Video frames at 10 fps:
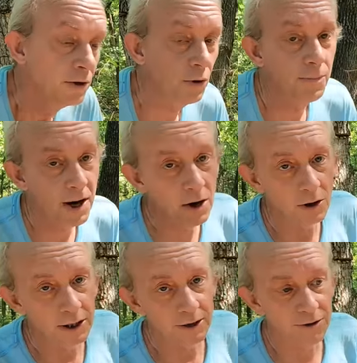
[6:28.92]
So
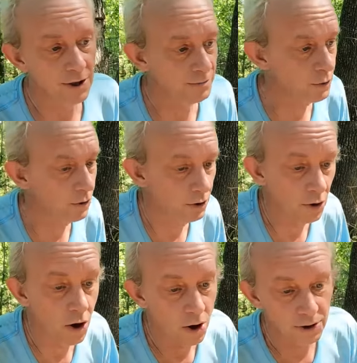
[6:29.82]
apparently there's some sort of
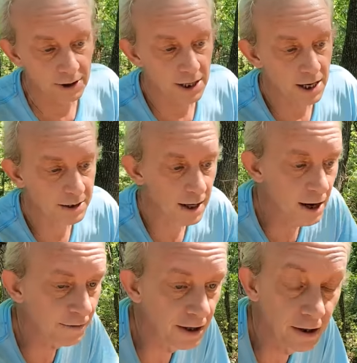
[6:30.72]
law that the
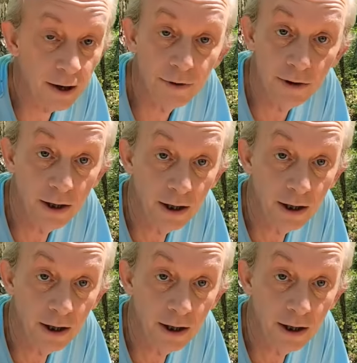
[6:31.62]
ATF can come